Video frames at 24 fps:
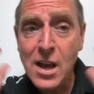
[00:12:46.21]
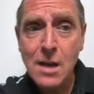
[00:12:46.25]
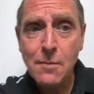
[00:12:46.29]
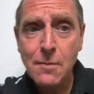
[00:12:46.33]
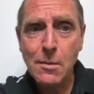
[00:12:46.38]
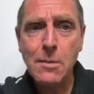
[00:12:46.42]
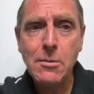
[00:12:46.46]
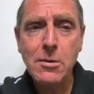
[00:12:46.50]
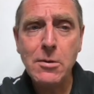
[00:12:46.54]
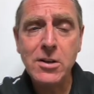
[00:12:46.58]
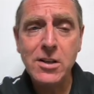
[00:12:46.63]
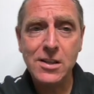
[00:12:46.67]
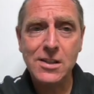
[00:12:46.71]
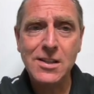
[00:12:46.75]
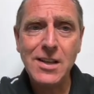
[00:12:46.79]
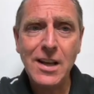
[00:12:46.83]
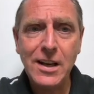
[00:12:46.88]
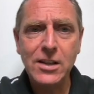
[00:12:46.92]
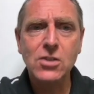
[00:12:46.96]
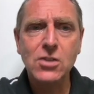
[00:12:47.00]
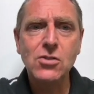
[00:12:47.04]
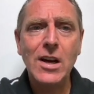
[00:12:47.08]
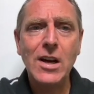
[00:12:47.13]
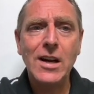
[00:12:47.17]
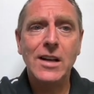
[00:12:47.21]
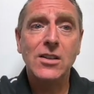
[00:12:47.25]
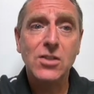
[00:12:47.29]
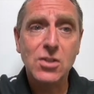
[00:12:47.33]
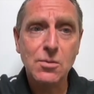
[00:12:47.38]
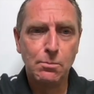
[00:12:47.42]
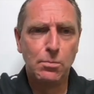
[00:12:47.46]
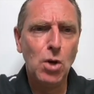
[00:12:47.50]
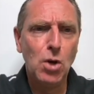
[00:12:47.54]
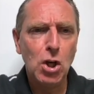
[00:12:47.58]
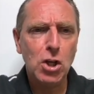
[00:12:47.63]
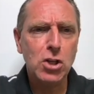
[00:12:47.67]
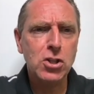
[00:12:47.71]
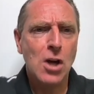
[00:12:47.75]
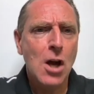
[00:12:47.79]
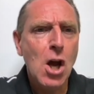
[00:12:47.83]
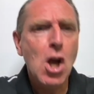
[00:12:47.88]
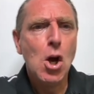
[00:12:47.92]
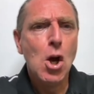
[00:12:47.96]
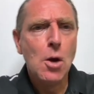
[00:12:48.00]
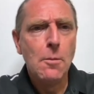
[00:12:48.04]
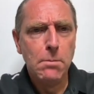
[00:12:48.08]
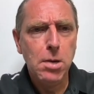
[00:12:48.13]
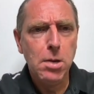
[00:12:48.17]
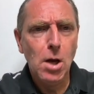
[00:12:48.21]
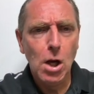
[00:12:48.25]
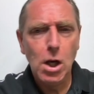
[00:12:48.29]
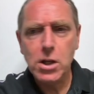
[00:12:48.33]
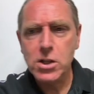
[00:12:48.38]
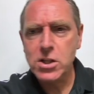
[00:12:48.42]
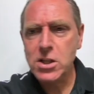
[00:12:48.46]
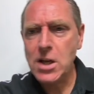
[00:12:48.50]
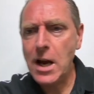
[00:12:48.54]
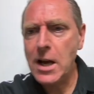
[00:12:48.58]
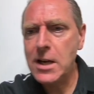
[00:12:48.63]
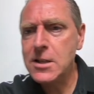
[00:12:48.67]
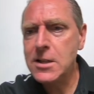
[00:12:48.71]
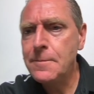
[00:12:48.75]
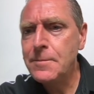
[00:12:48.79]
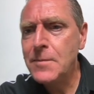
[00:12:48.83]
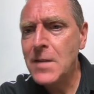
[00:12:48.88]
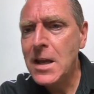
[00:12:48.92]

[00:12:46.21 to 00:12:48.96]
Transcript: Remember, descending triangle is bullish, bullish, guys.